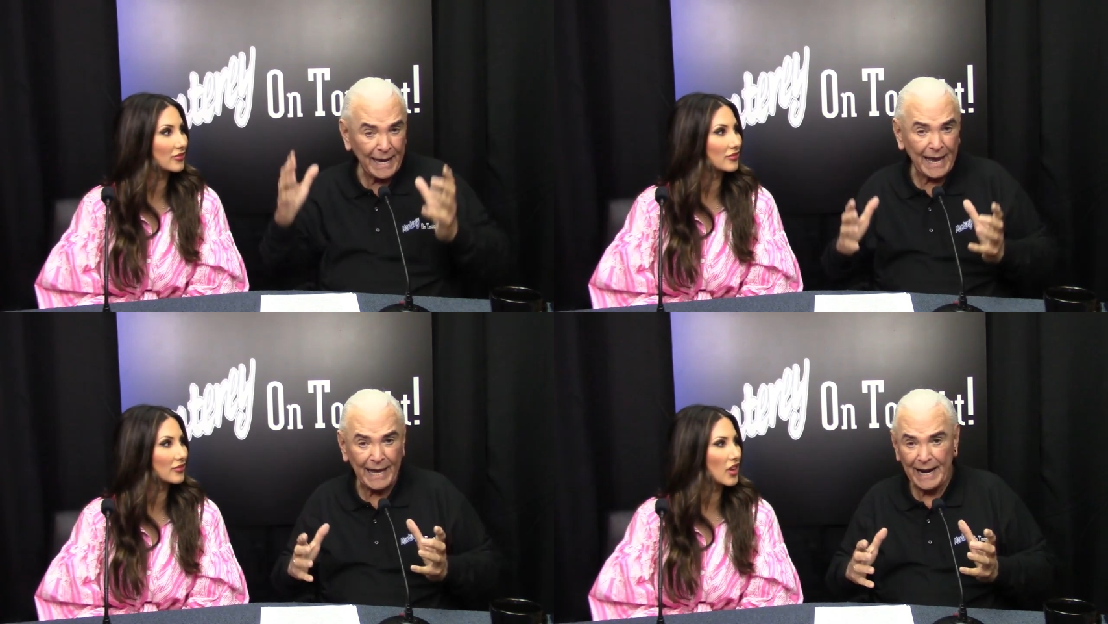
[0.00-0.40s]

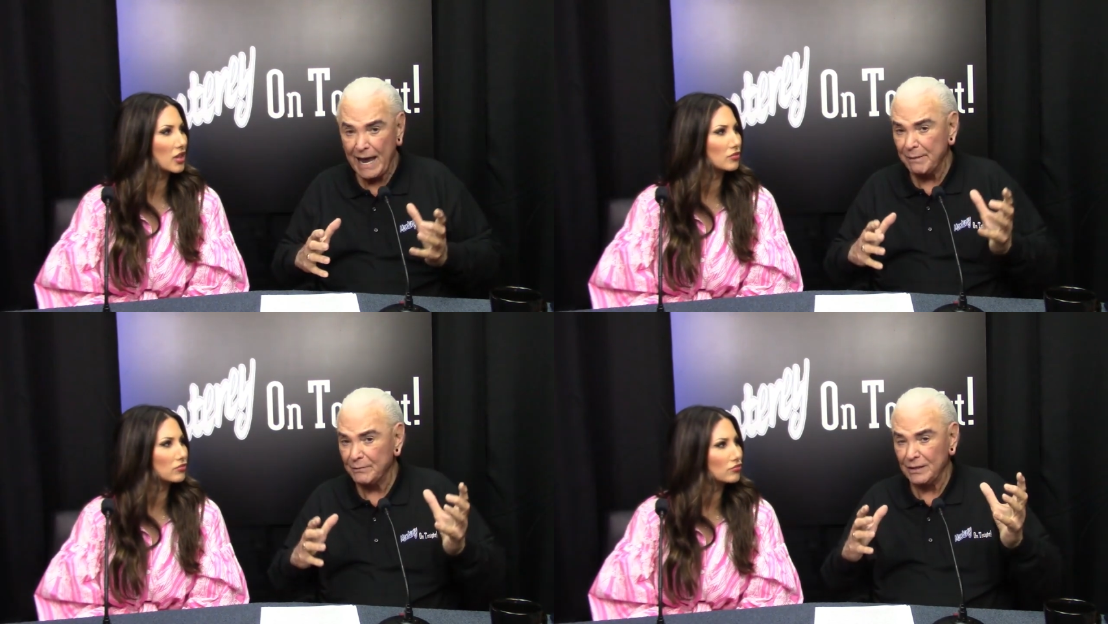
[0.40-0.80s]
Speaker 1: and
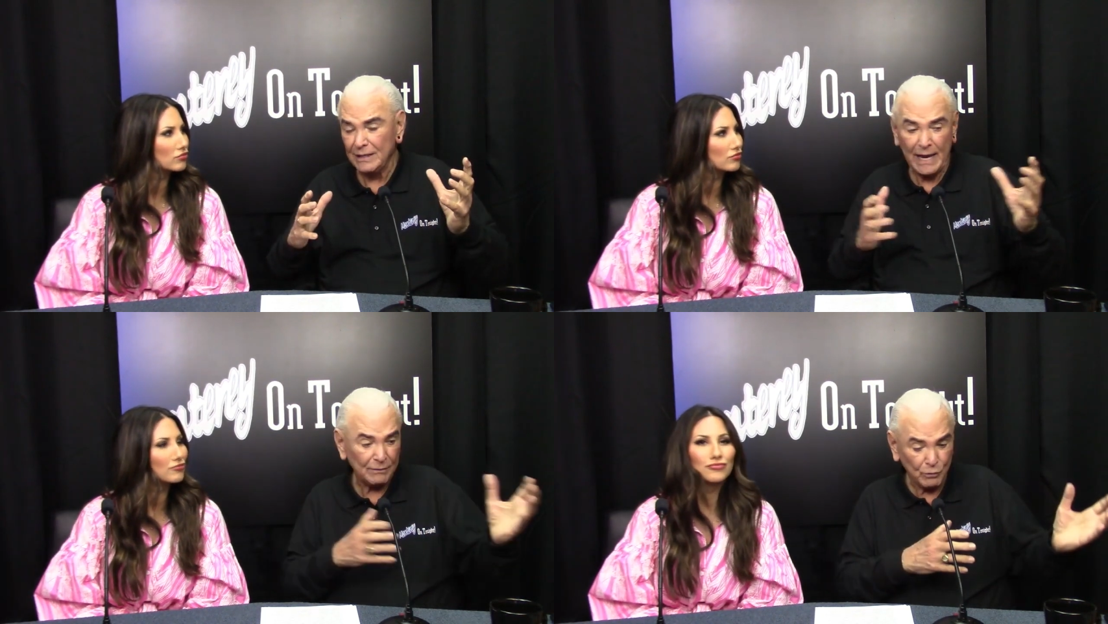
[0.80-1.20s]
I'm
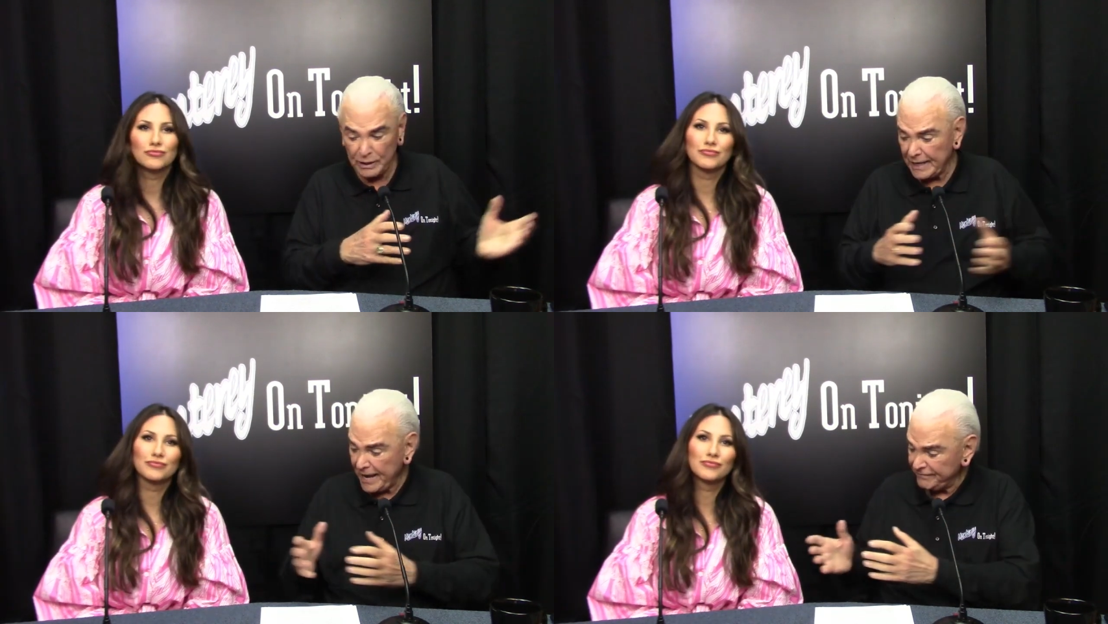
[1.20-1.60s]
going to, and
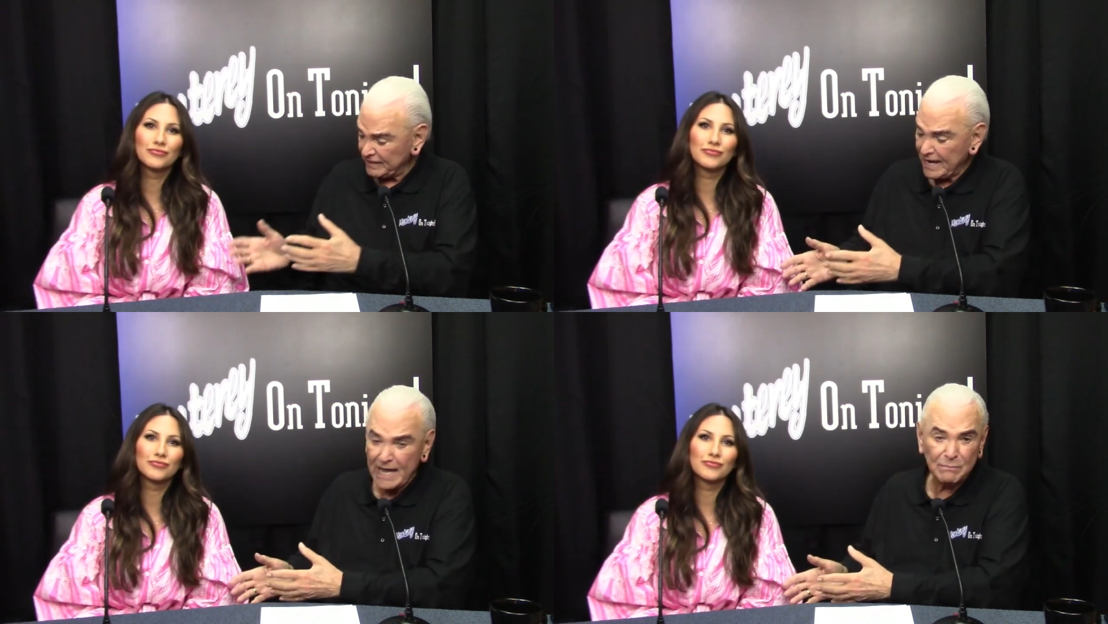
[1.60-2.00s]
we're going to have
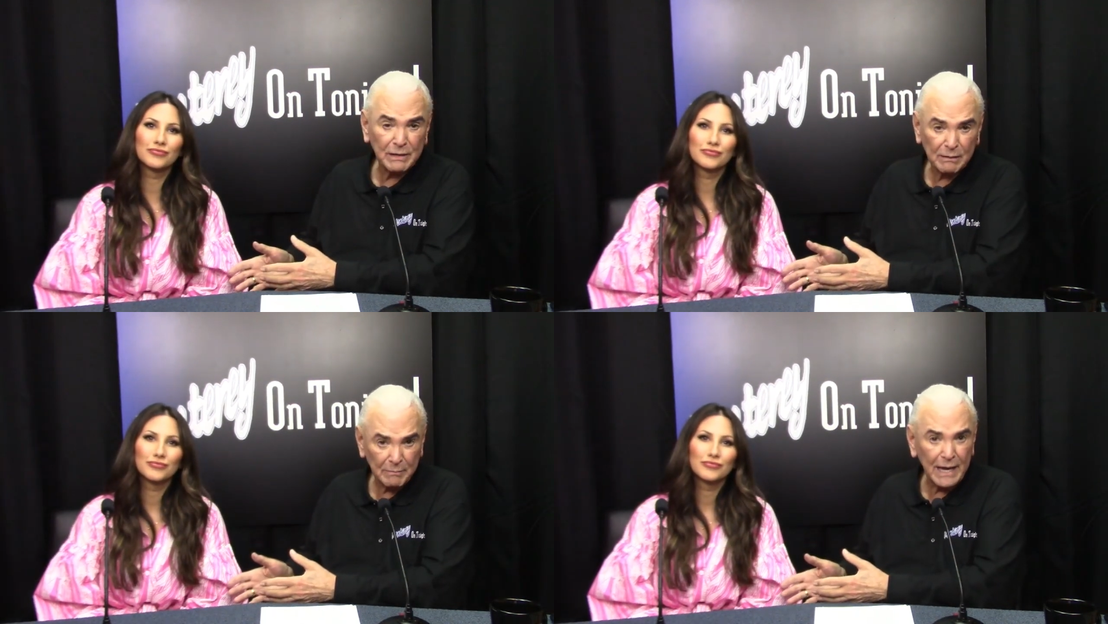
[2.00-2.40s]
an Ed
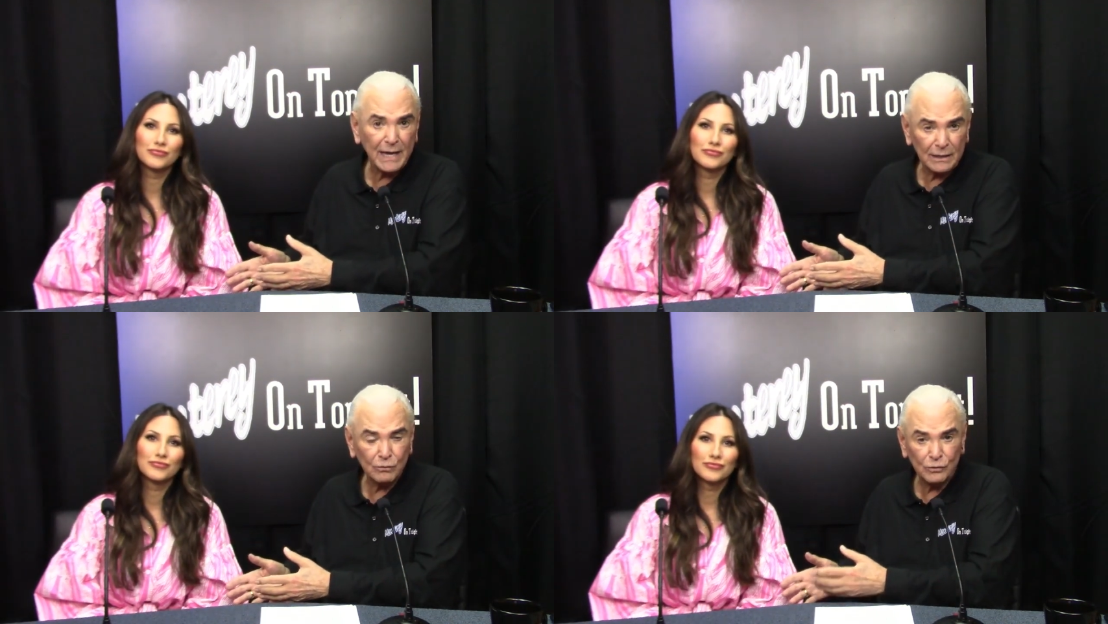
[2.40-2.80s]

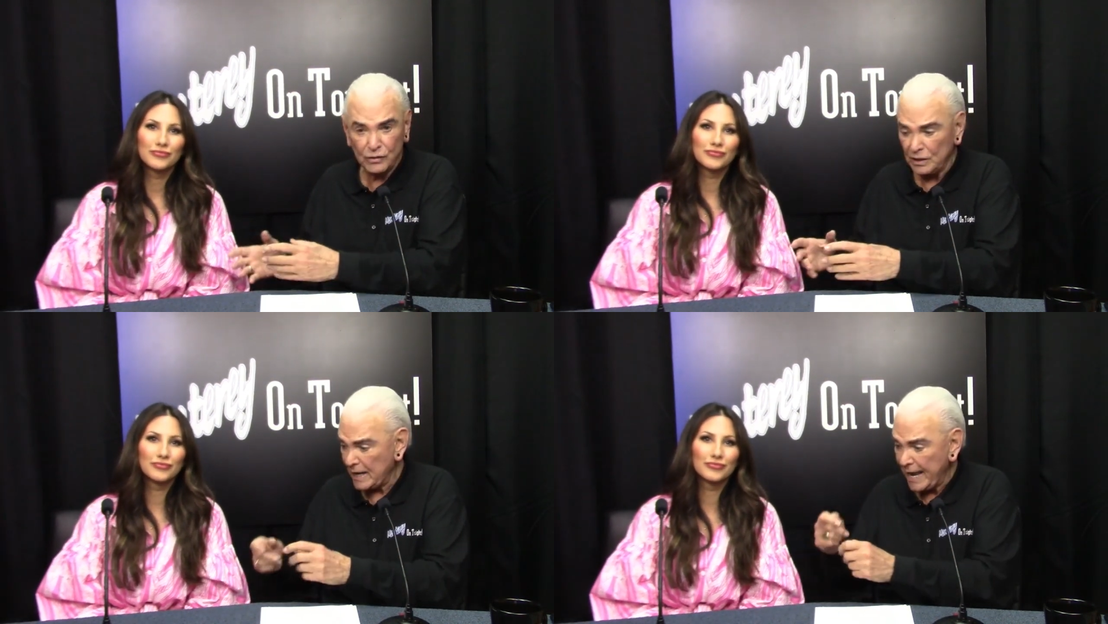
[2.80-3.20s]
McMahon
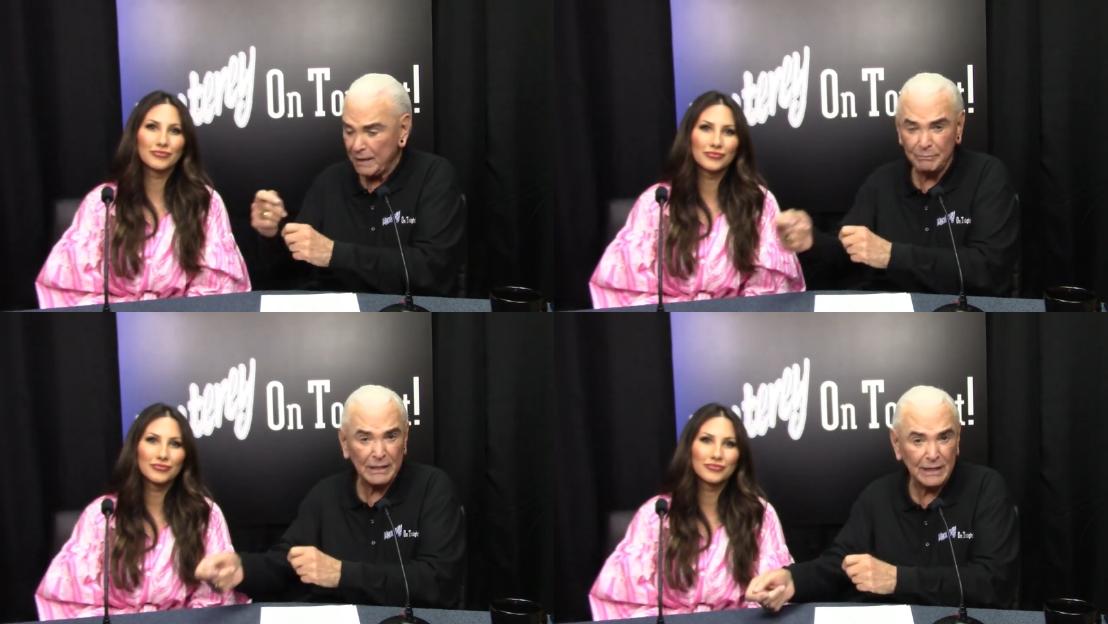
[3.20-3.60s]
who's going to
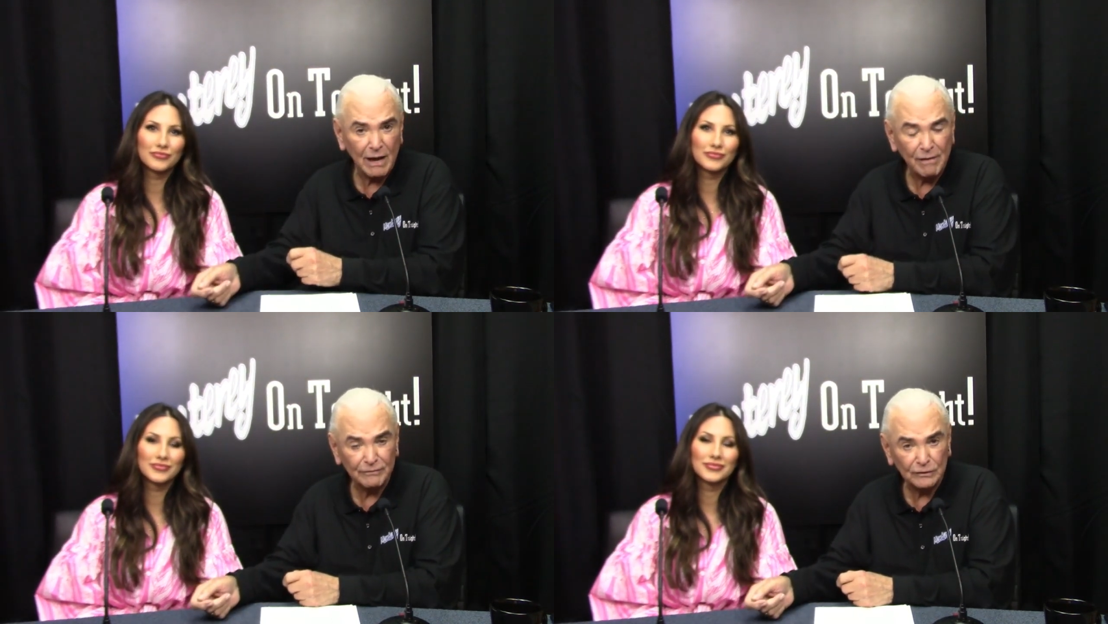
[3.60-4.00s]
hand me
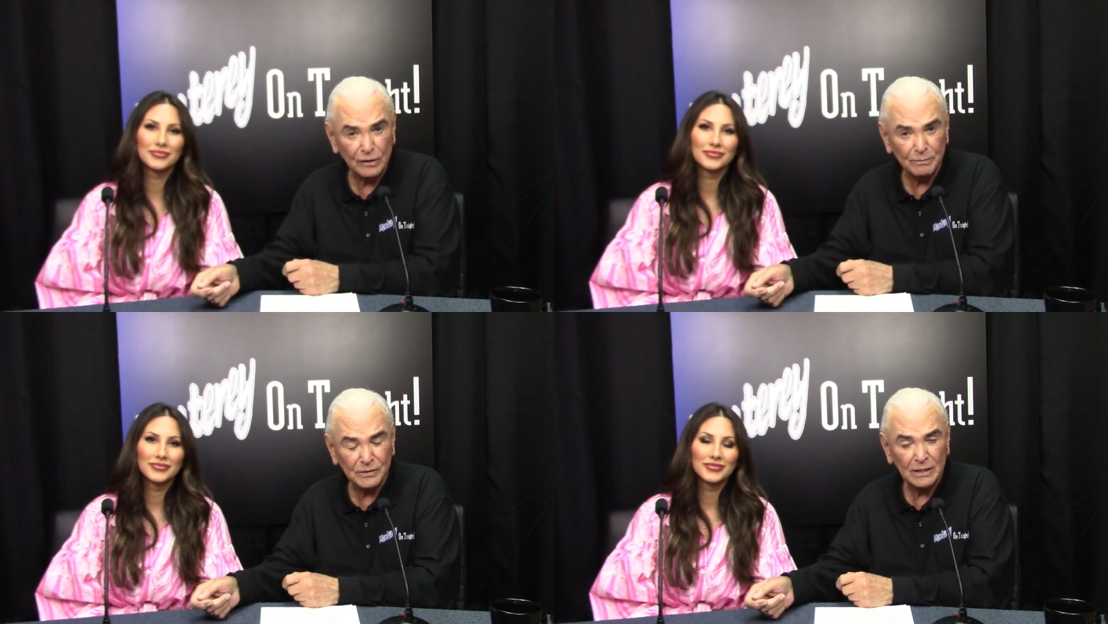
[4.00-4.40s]
the
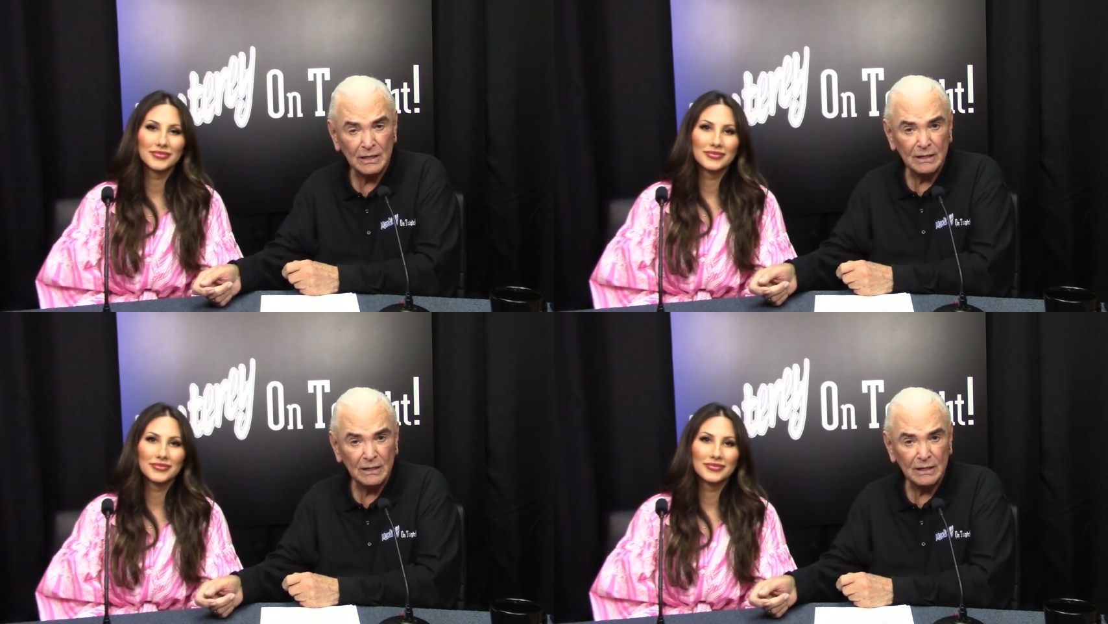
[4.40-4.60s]
envelopes